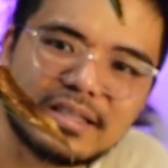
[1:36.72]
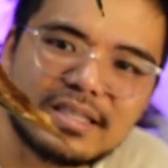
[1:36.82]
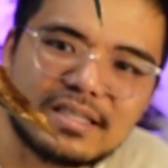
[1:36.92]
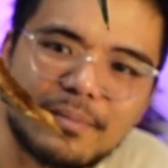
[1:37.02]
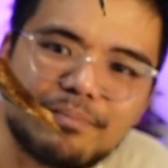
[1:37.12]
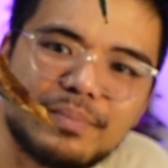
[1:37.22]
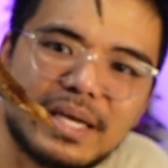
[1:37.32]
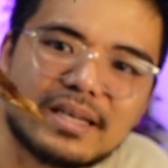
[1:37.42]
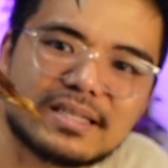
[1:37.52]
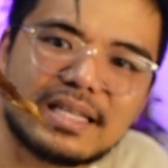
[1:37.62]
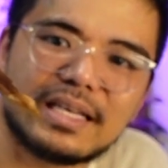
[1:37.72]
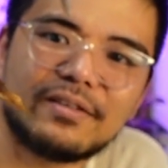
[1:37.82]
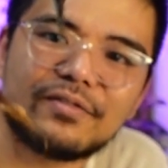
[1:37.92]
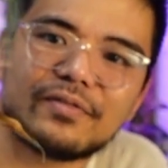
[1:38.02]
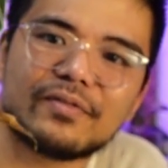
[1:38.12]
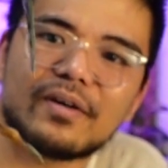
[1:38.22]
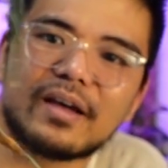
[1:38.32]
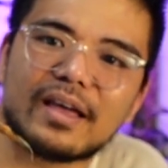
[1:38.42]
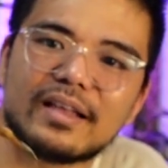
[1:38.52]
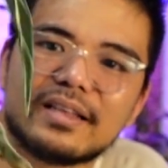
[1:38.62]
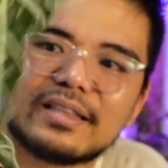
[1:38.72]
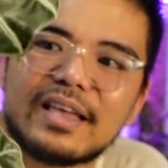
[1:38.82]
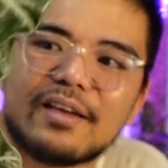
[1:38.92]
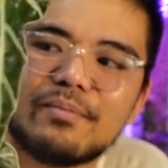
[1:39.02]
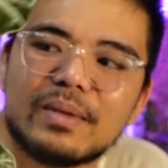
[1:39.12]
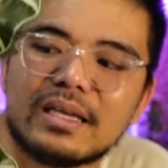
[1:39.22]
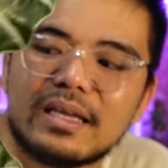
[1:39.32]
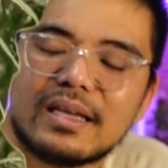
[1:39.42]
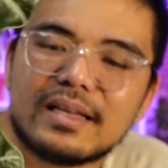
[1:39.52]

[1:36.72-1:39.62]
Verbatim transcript: this is the biggest leaf and it gave me